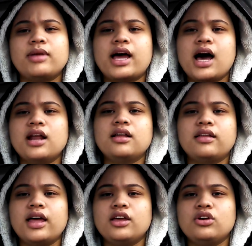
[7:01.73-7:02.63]
that kind of
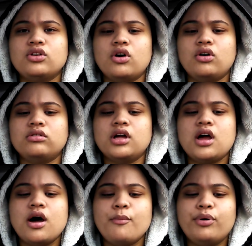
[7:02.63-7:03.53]
like, you know,
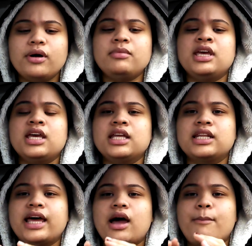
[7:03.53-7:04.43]
put me in
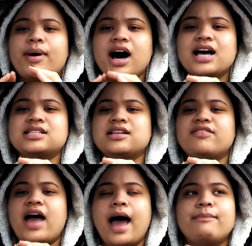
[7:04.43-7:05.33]
like a
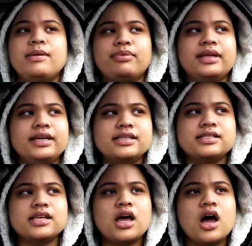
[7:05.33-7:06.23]
positive, happy
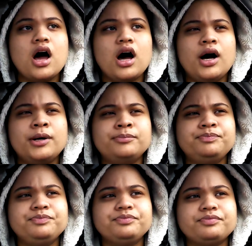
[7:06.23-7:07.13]
place.
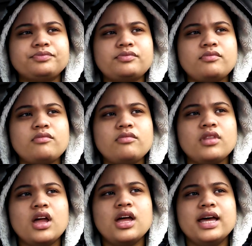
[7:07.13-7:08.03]
Um,
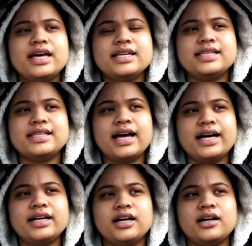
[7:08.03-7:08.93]
it
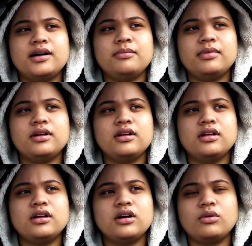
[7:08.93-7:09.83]
said, um,
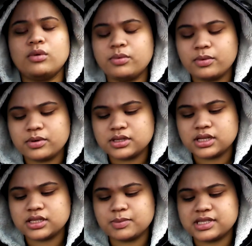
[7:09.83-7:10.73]
what was
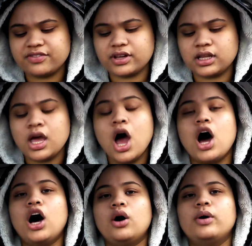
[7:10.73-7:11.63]
it specifically?
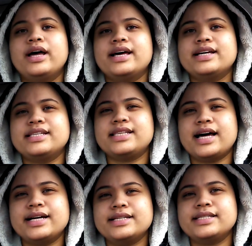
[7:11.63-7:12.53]
Oh, it
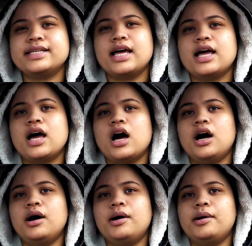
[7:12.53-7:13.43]
says,
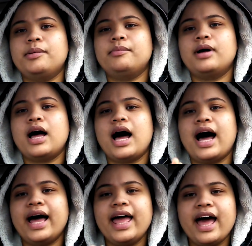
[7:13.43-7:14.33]
um,
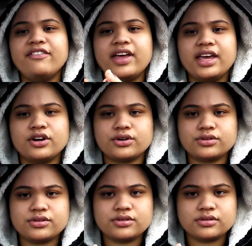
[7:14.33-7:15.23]
I have
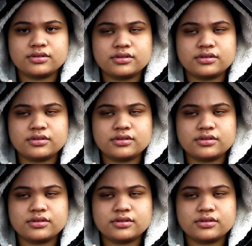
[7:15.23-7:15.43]
haters